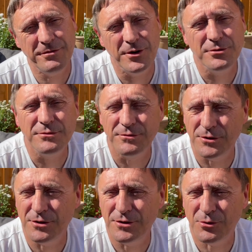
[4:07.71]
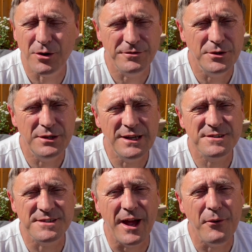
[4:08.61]
phone for quite a few
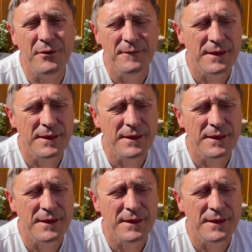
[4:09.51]
years now,